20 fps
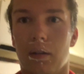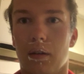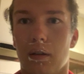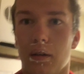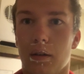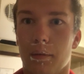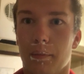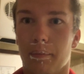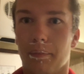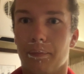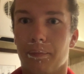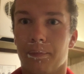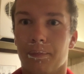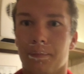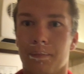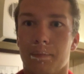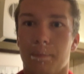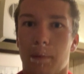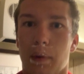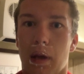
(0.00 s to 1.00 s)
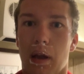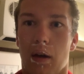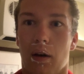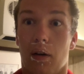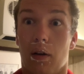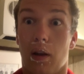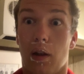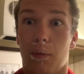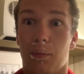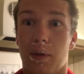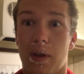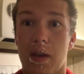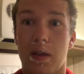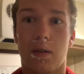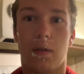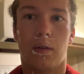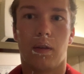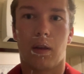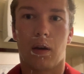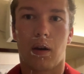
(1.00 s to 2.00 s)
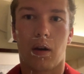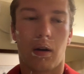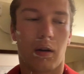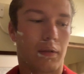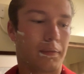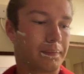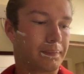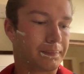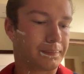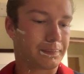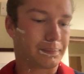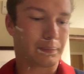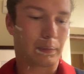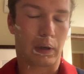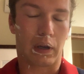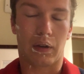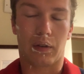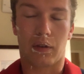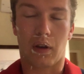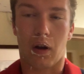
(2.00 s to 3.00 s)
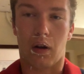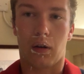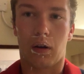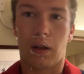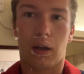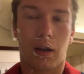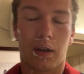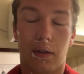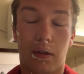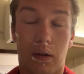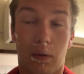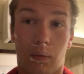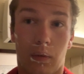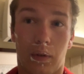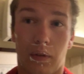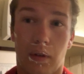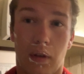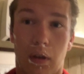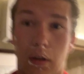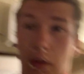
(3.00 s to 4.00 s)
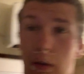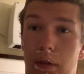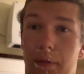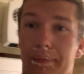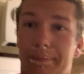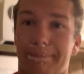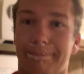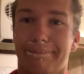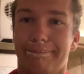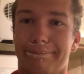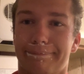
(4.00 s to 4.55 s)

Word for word: Um, but yeah, I'll update you in the car because currently I don't know what's going on.